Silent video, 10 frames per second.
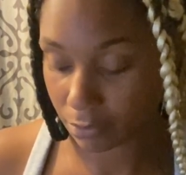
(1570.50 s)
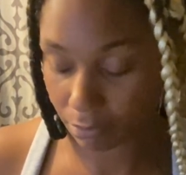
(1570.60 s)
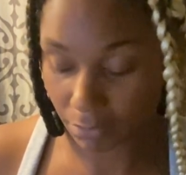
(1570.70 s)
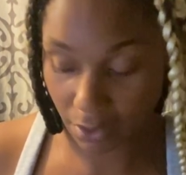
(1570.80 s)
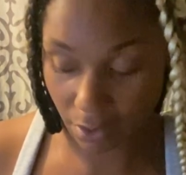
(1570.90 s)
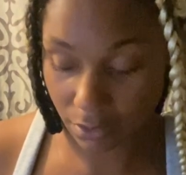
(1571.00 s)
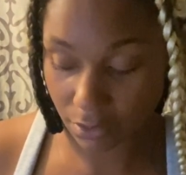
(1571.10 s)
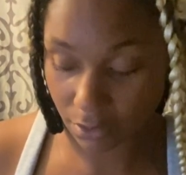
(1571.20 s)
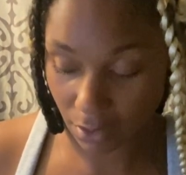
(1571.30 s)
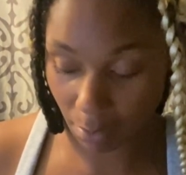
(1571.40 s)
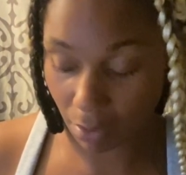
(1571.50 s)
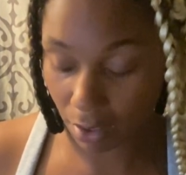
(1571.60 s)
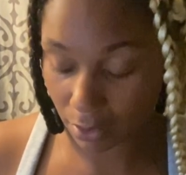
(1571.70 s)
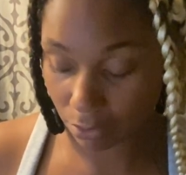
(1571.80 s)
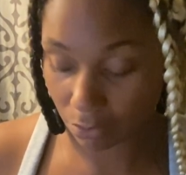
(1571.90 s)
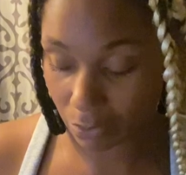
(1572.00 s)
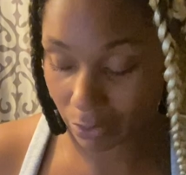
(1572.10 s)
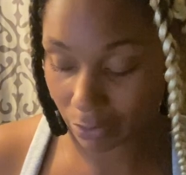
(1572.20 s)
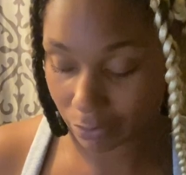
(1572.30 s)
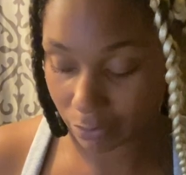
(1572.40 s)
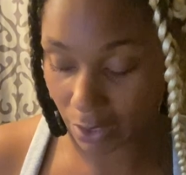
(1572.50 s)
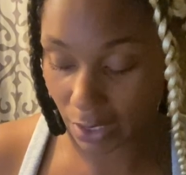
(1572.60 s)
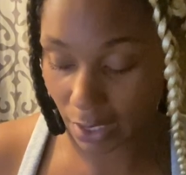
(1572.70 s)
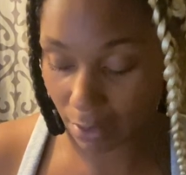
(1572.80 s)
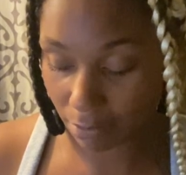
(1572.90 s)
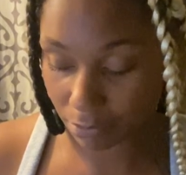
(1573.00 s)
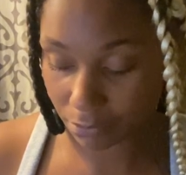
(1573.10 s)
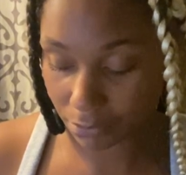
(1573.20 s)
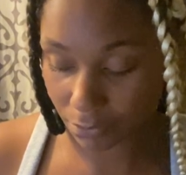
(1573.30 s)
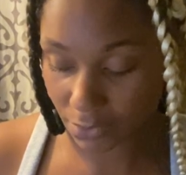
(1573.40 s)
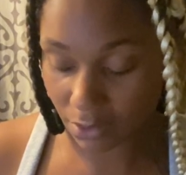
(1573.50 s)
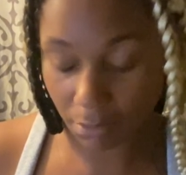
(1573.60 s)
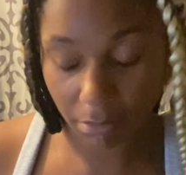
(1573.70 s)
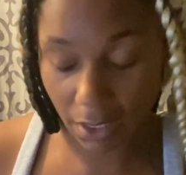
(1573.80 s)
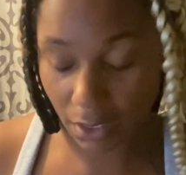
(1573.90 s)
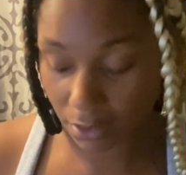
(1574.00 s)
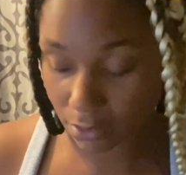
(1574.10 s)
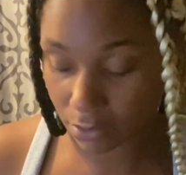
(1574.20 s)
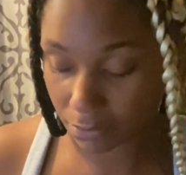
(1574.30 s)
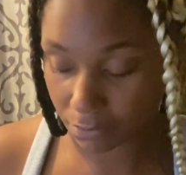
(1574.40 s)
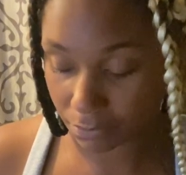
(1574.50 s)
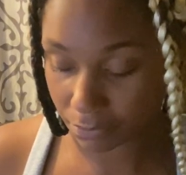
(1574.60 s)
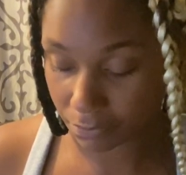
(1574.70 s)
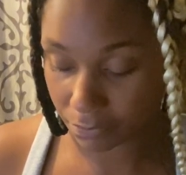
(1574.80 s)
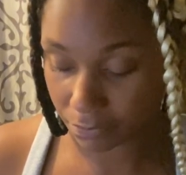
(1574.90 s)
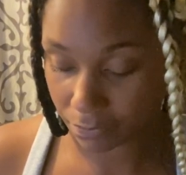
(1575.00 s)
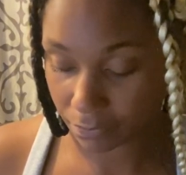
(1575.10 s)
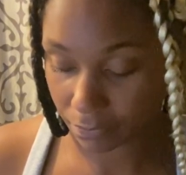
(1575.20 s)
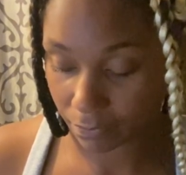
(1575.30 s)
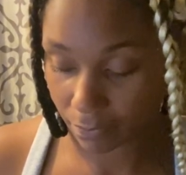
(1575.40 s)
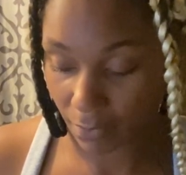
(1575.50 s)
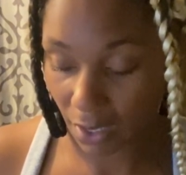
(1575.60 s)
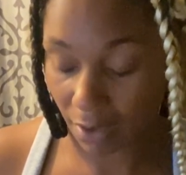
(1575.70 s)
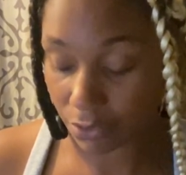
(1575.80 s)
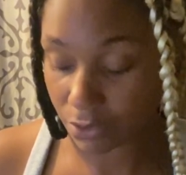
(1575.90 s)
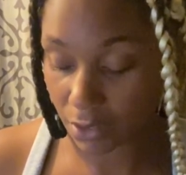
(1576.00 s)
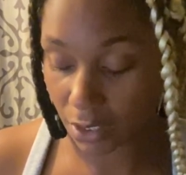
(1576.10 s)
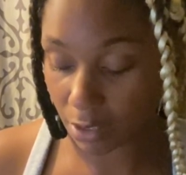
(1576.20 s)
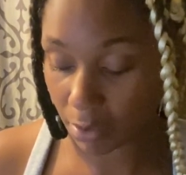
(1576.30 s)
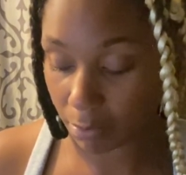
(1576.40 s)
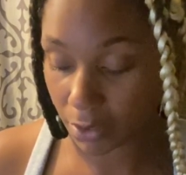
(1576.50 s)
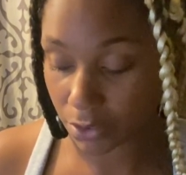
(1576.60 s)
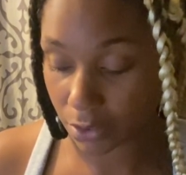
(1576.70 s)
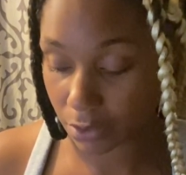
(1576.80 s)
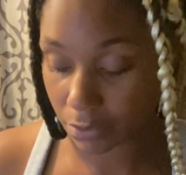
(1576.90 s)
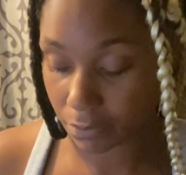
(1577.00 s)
because they blocked out the world and gained some balance after seeing the big picture.